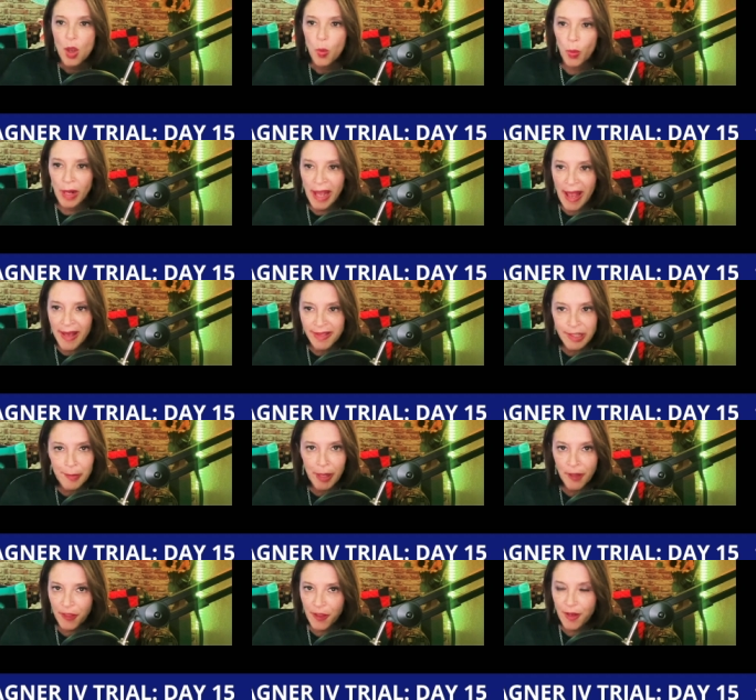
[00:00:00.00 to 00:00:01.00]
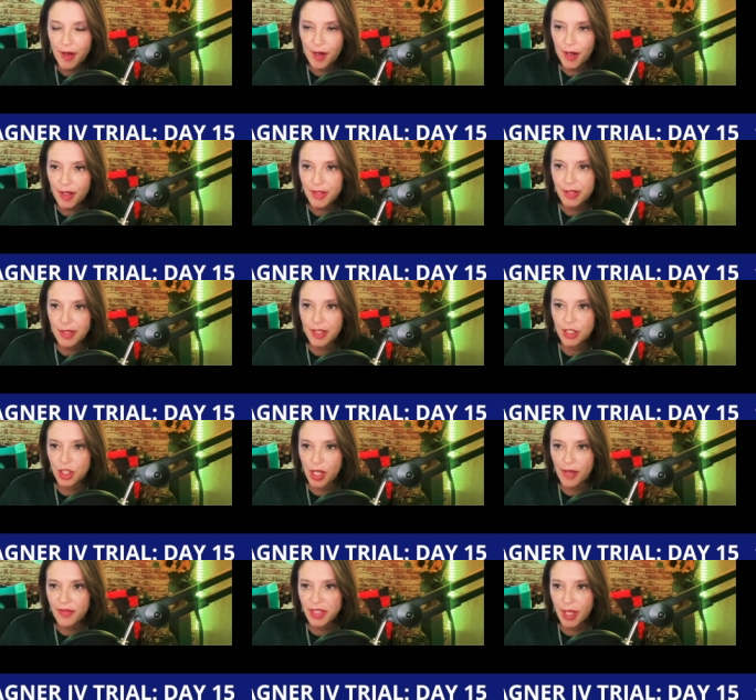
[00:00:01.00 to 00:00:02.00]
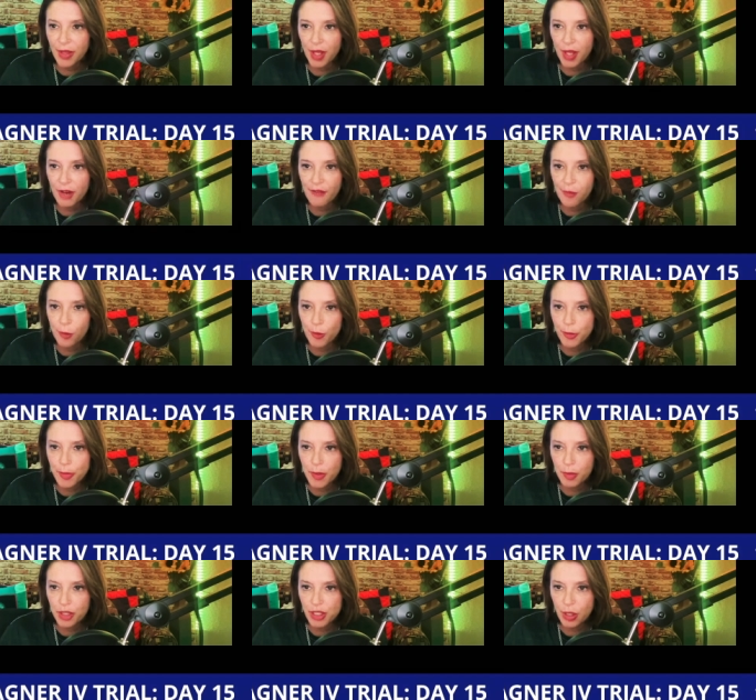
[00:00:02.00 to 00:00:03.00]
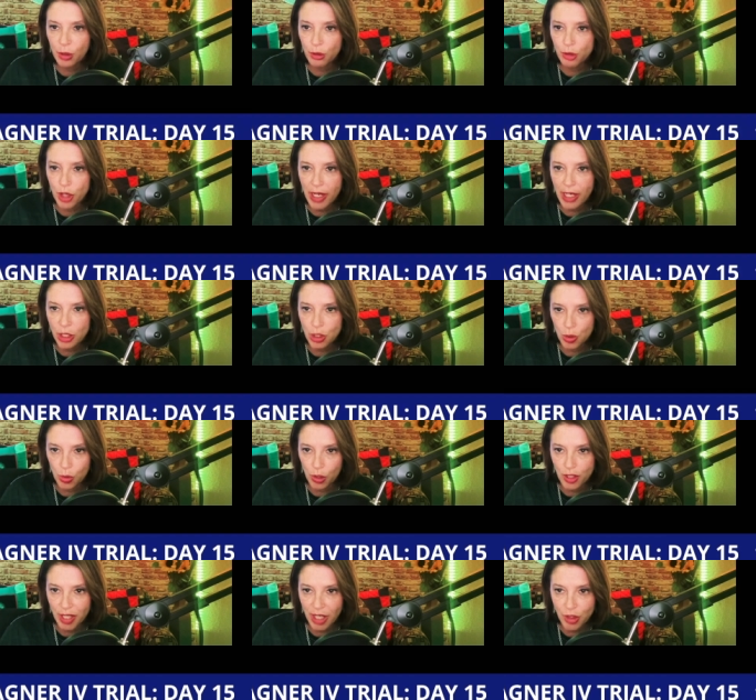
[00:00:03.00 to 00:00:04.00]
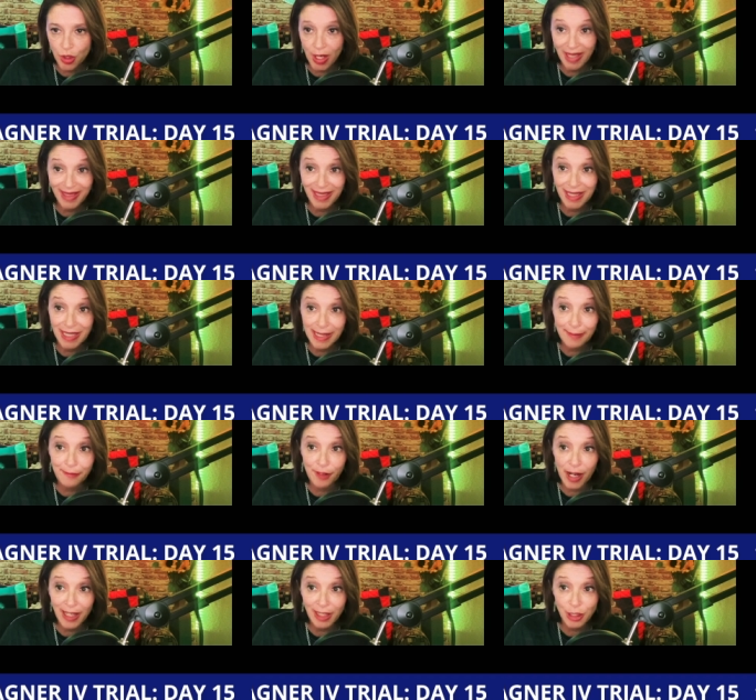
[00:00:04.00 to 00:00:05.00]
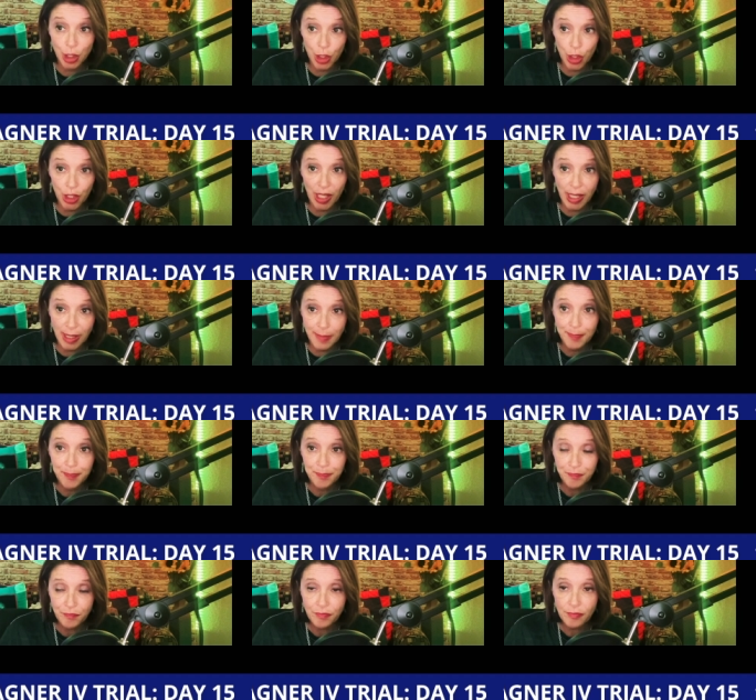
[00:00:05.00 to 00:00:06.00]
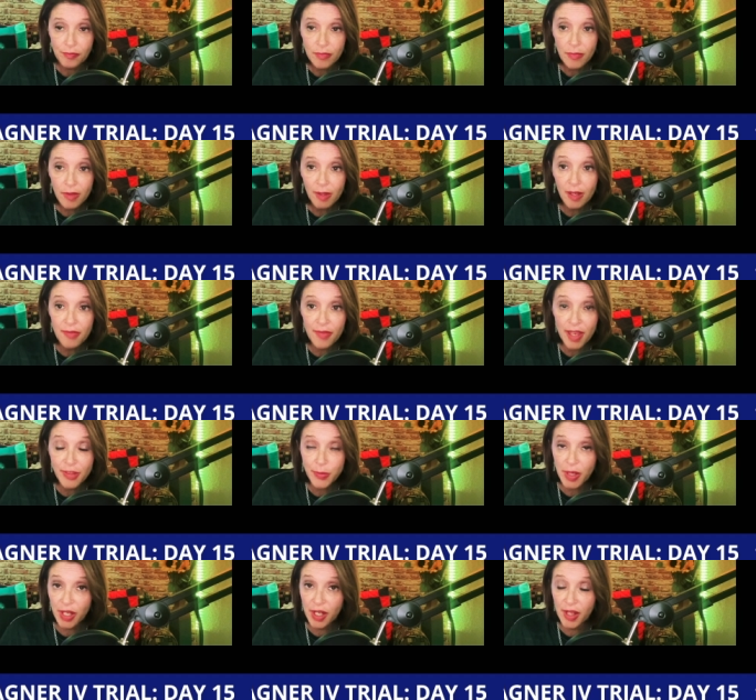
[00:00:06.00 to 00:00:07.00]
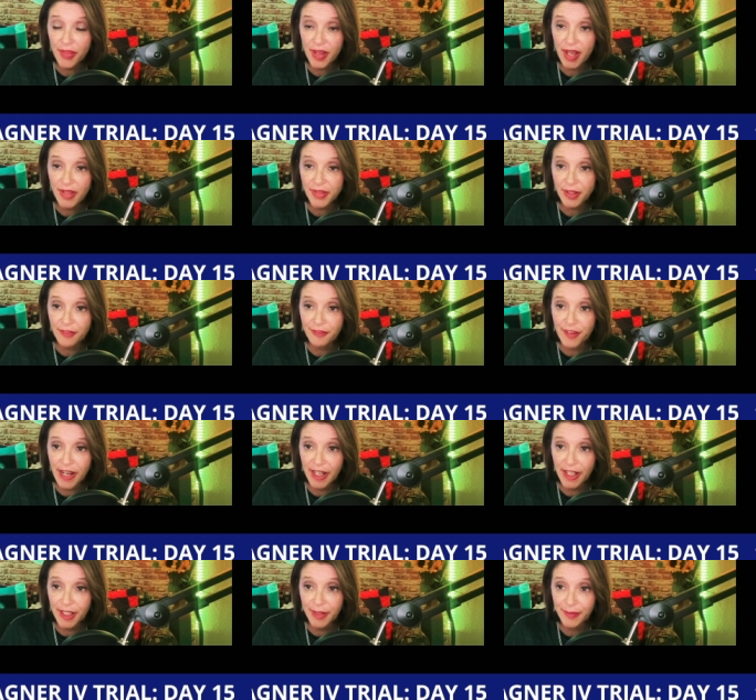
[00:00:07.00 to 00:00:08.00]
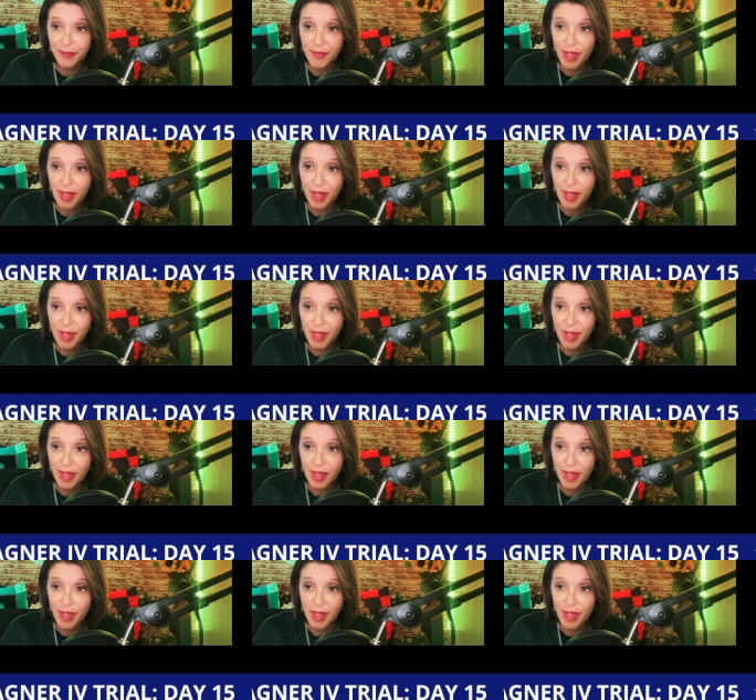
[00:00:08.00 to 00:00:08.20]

When asked about the arson, Jeff said law enforcement was told Jake and George had tried to deep fry a turkey, and that's what caught the house on fire.